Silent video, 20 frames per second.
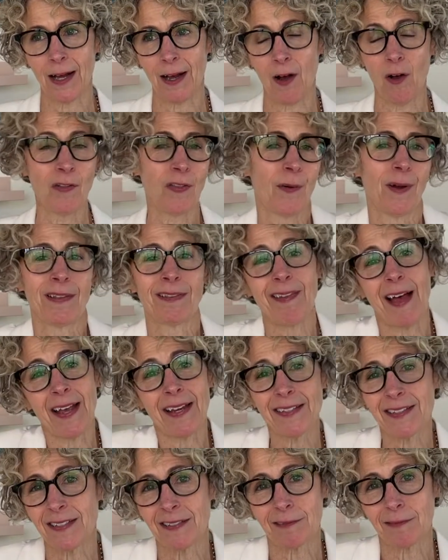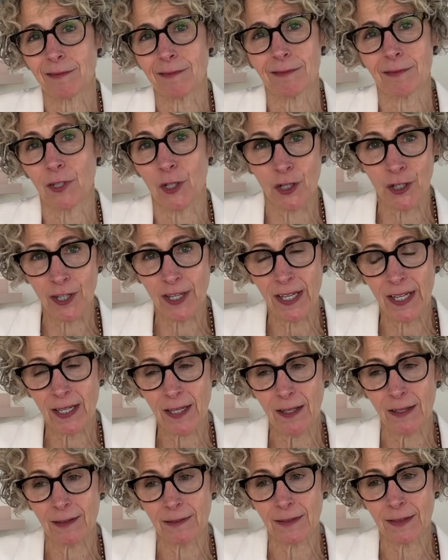Although I liked
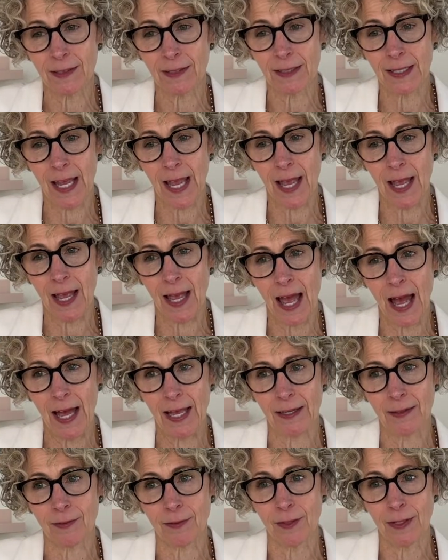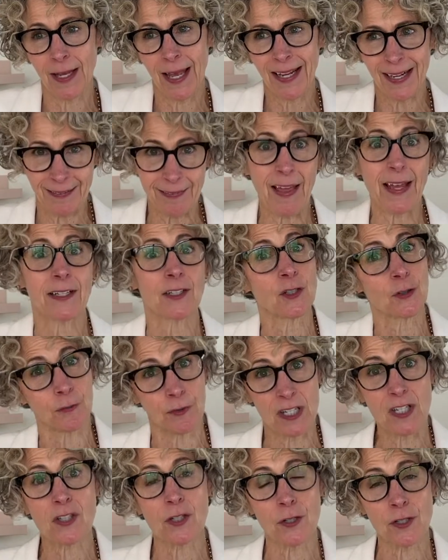learning, I liked to
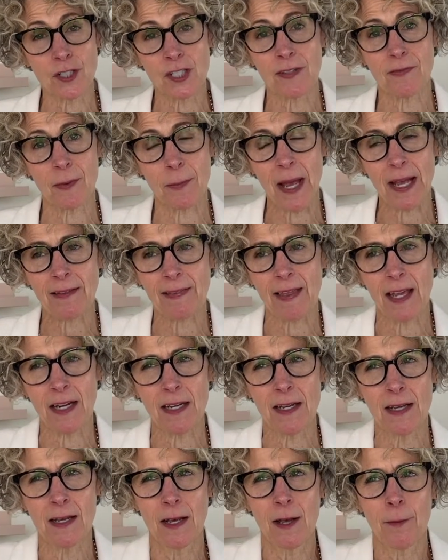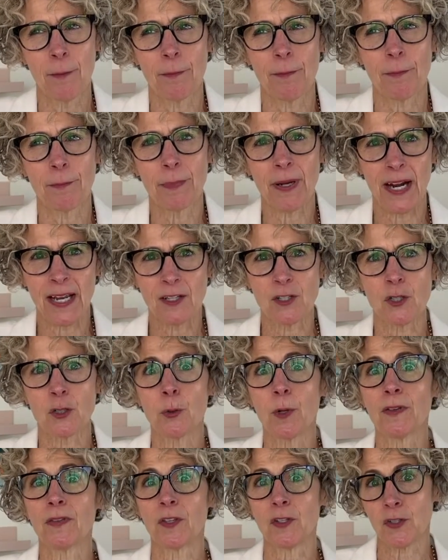research even back then, but I
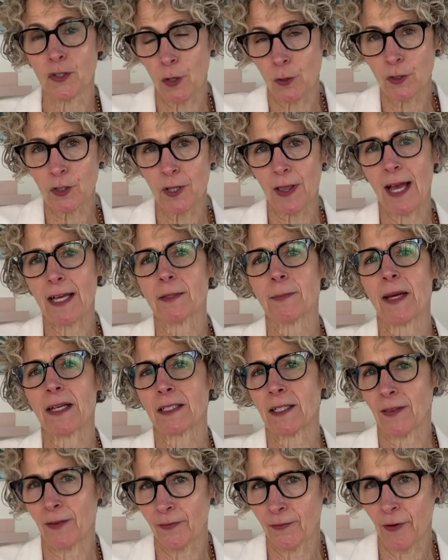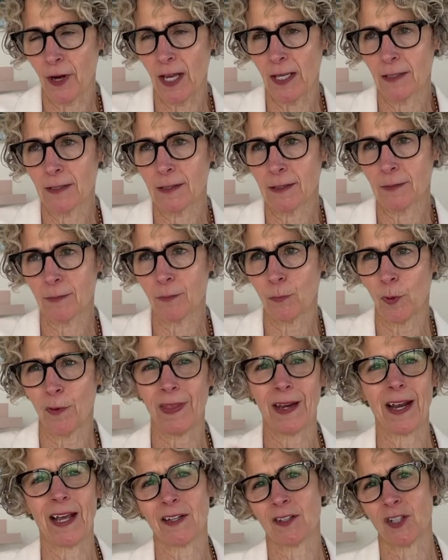enjoyed the social aspect and the friends more
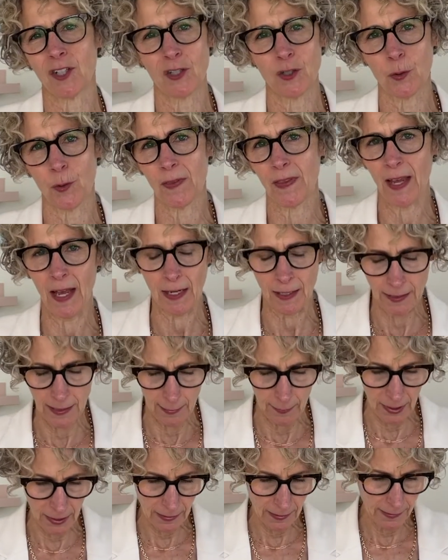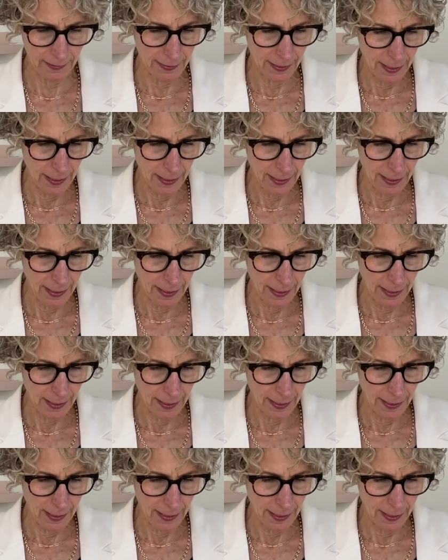than I actually enjoyed the academics.